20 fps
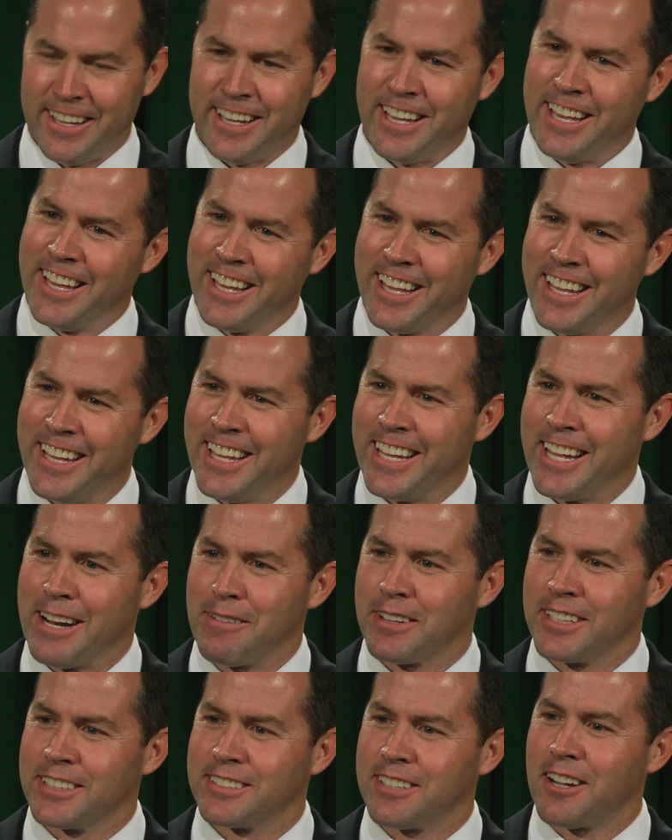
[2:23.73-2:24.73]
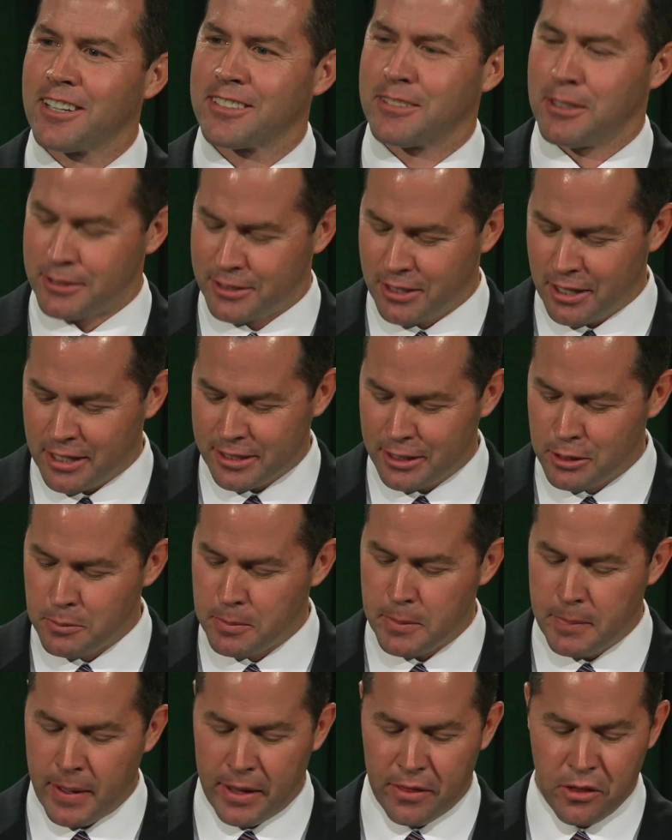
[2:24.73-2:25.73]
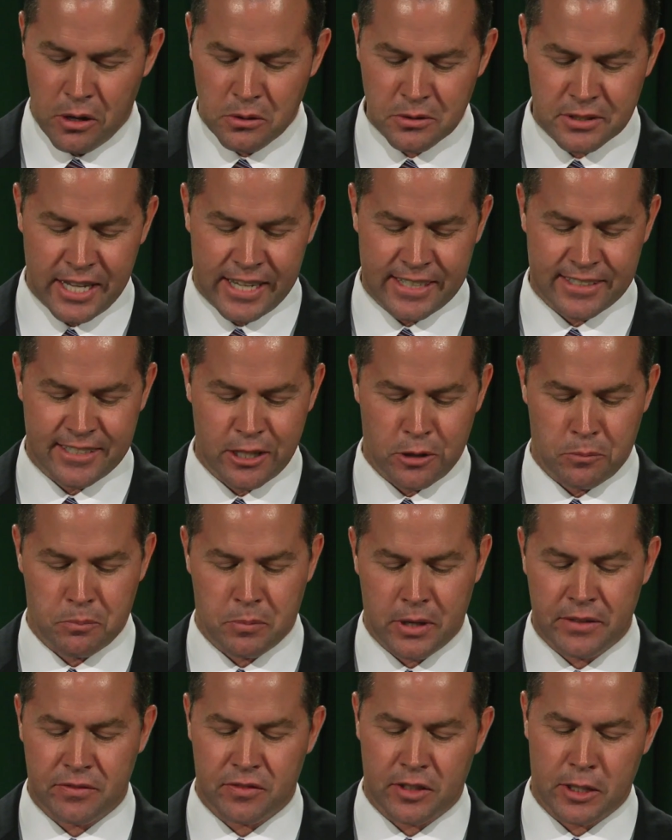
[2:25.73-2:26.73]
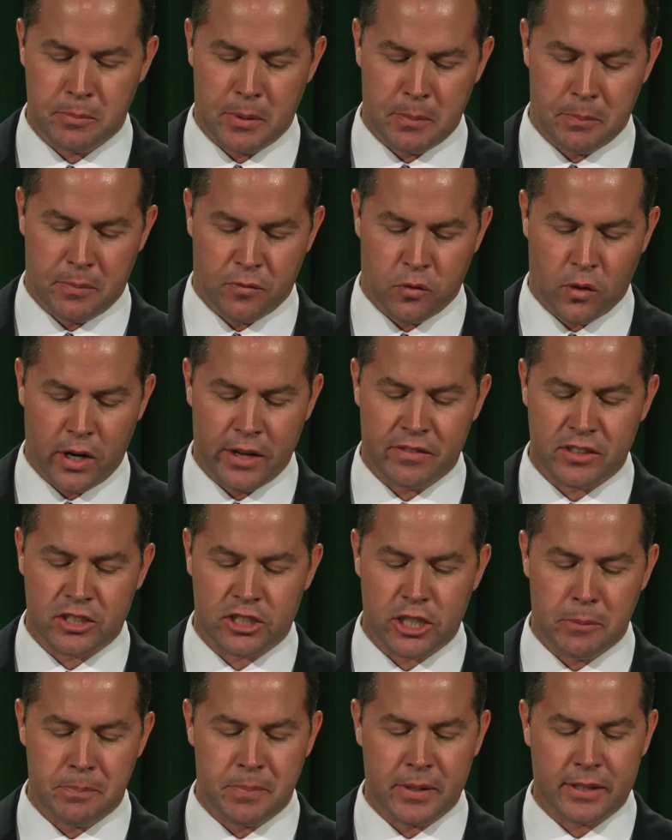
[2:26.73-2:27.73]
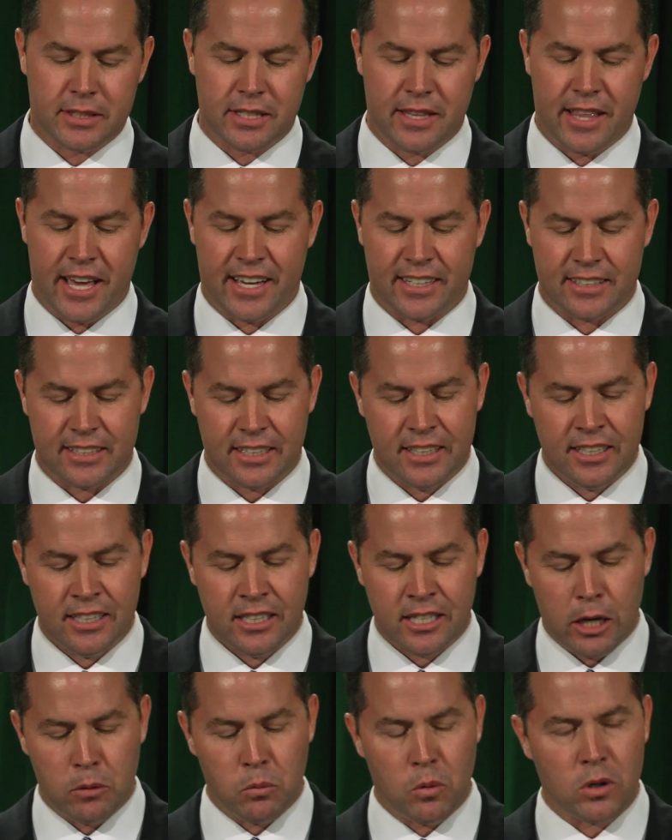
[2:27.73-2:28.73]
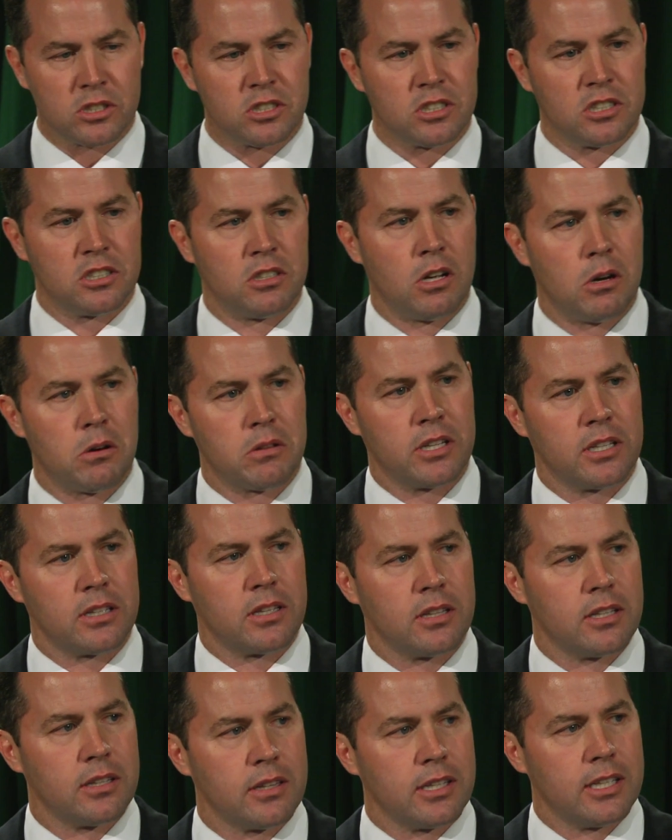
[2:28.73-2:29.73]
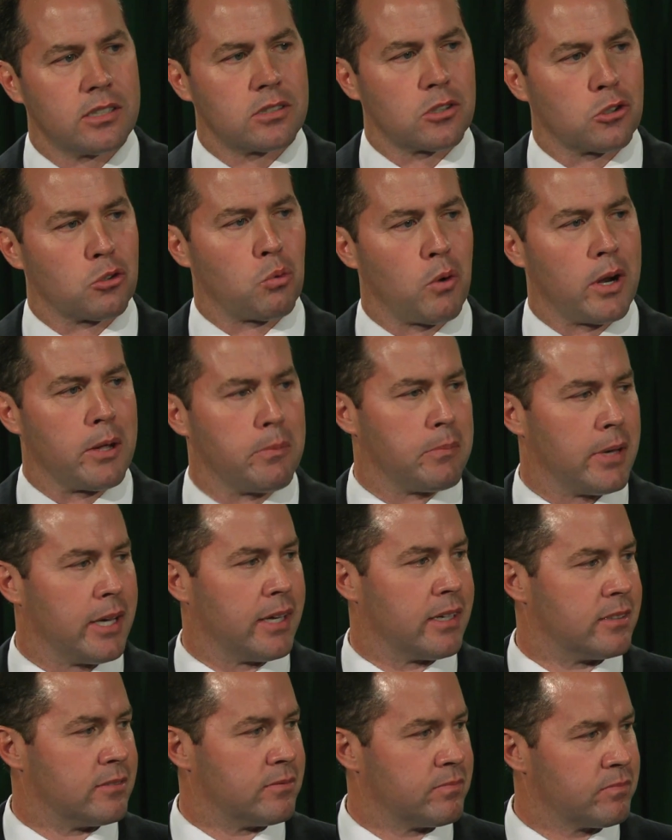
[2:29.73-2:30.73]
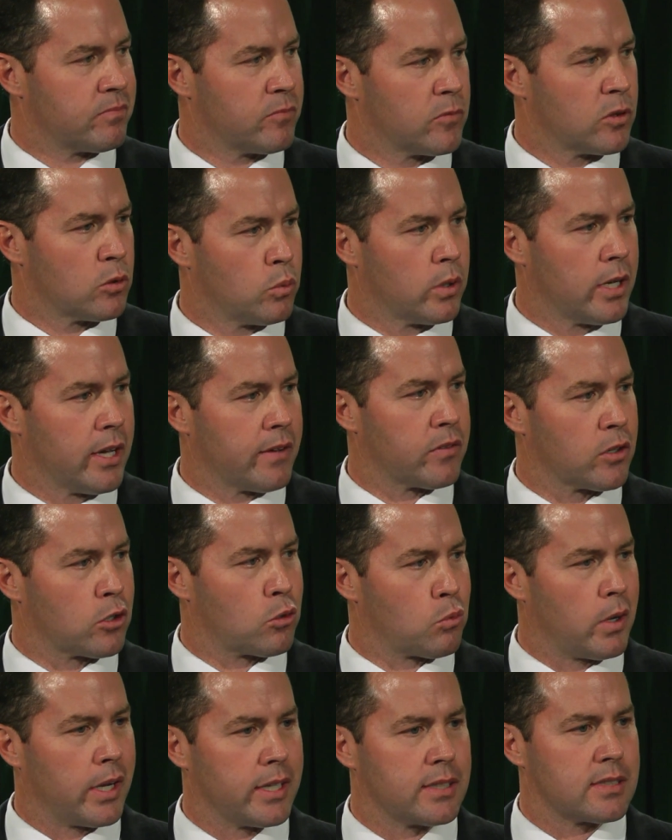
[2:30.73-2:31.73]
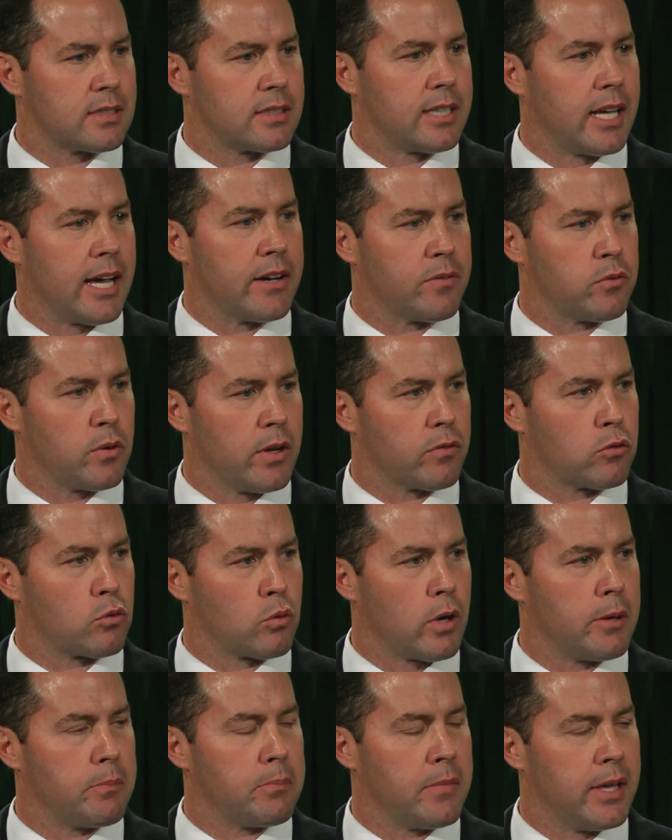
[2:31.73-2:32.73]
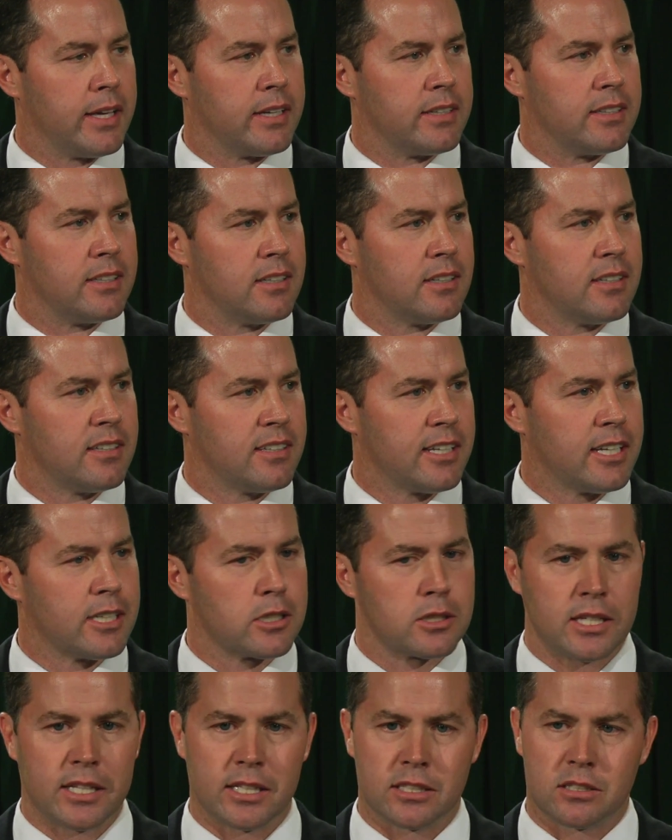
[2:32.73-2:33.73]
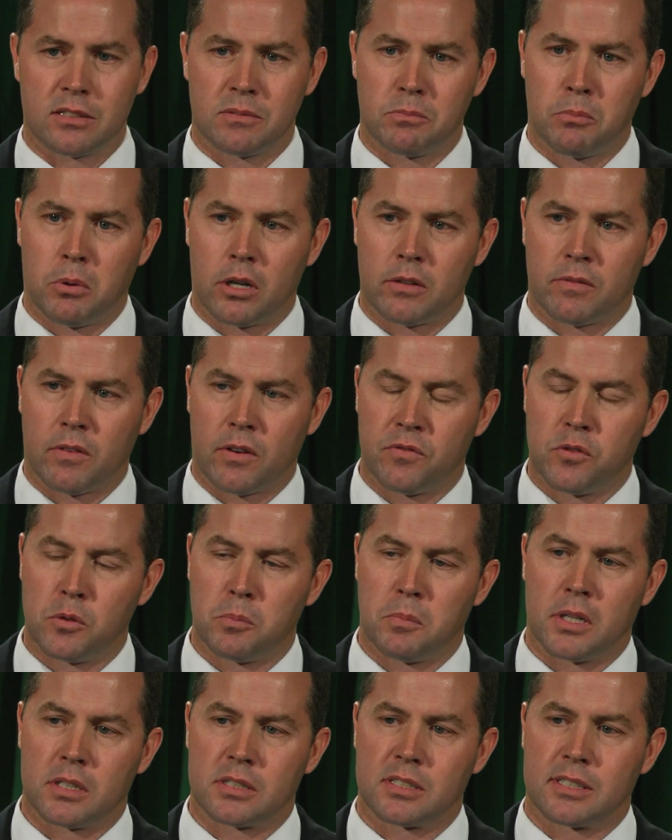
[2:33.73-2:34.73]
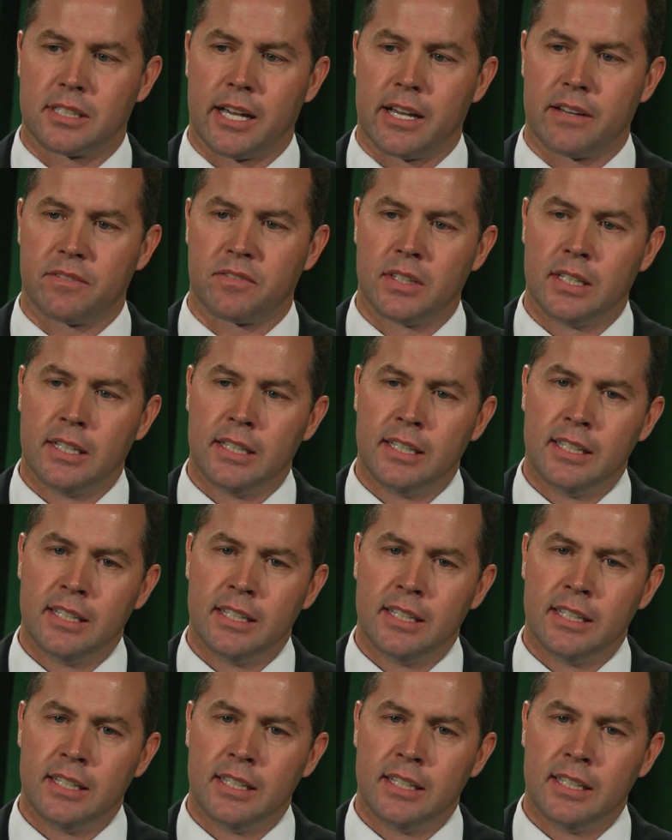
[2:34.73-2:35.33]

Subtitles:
And I'm going to talk a little bit about those guys here briefly, but before I even jump into that, I want you to know that these are great men. We have a great staff. We have great men as part of our football staff.